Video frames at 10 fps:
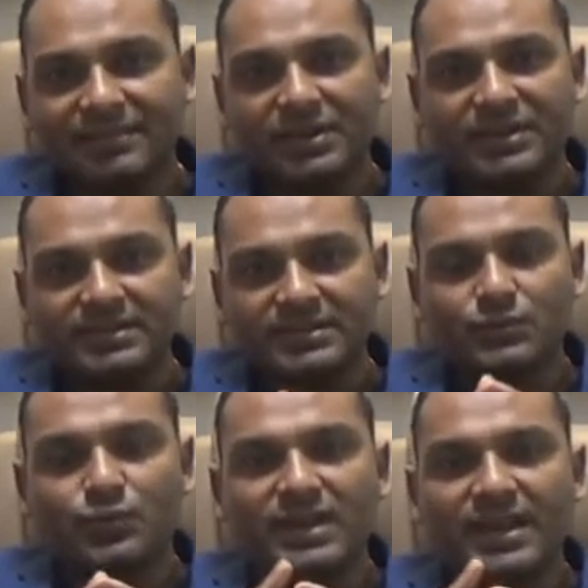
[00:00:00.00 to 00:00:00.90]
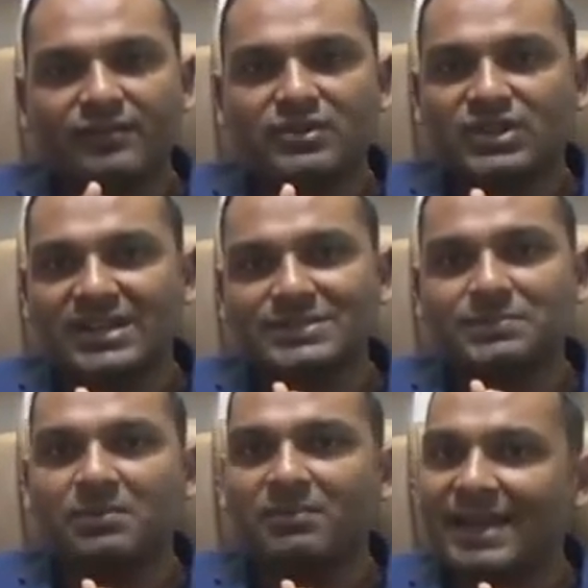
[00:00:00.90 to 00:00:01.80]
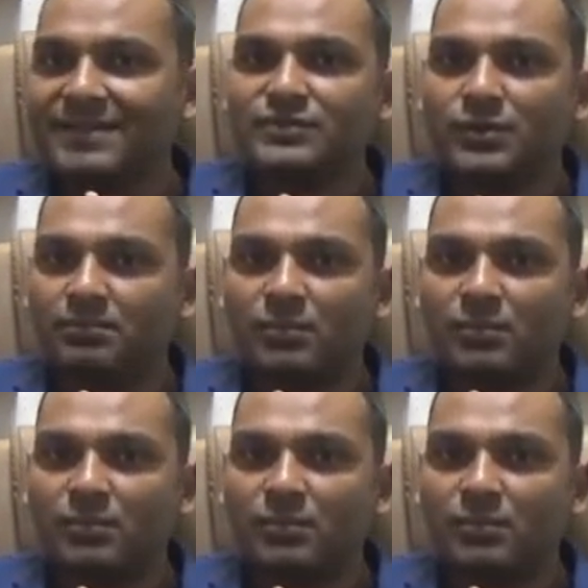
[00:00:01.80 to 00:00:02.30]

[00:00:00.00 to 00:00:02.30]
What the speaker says: 7 years we have transformed lives of